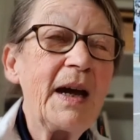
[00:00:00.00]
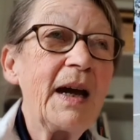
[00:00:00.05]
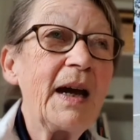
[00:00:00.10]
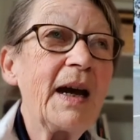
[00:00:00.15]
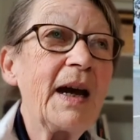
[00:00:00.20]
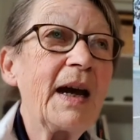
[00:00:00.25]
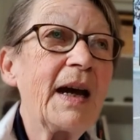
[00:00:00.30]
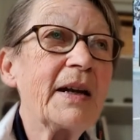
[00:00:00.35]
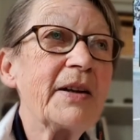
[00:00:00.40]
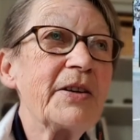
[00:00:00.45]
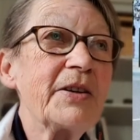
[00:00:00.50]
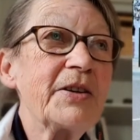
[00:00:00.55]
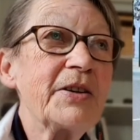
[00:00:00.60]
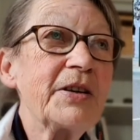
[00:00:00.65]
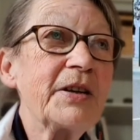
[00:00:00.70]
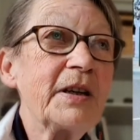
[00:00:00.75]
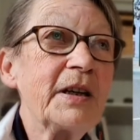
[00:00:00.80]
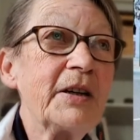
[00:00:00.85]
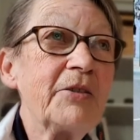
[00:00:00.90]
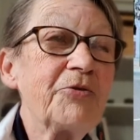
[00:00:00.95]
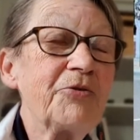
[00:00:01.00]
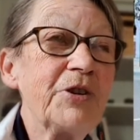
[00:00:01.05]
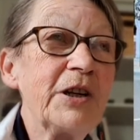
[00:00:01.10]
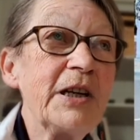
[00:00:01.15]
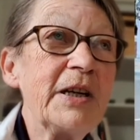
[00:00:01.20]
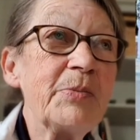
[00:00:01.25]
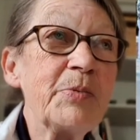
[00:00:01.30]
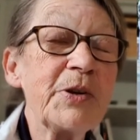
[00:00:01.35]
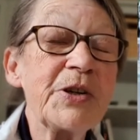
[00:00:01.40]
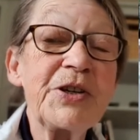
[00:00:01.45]
and it really
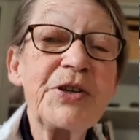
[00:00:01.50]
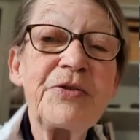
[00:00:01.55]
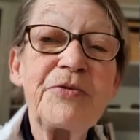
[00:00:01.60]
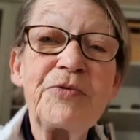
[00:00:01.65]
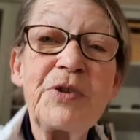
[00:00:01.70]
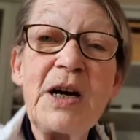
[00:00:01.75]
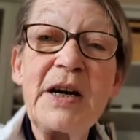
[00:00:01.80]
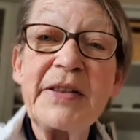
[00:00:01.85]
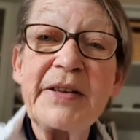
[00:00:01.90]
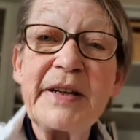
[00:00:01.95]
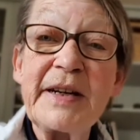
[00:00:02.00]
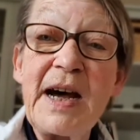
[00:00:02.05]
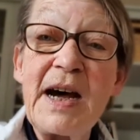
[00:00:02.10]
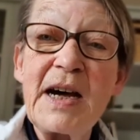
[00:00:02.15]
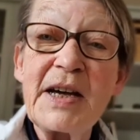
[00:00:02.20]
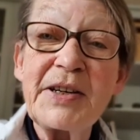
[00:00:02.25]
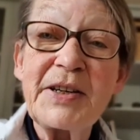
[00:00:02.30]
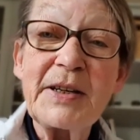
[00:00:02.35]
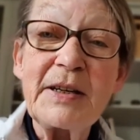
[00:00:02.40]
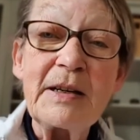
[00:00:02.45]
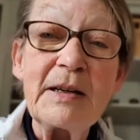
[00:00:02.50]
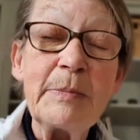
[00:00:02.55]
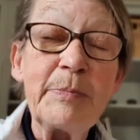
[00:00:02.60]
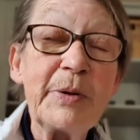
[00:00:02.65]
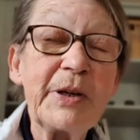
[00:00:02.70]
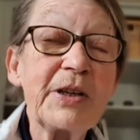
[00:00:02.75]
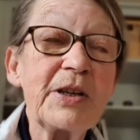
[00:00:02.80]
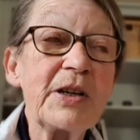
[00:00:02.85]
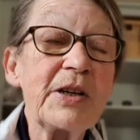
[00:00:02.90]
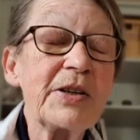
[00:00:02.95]
was rather nasty
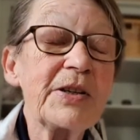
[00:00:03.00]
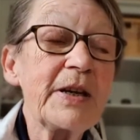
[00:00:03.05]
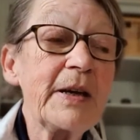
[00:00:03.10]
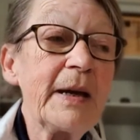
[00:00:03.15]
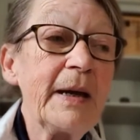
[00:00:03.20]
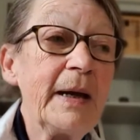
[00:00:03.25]
because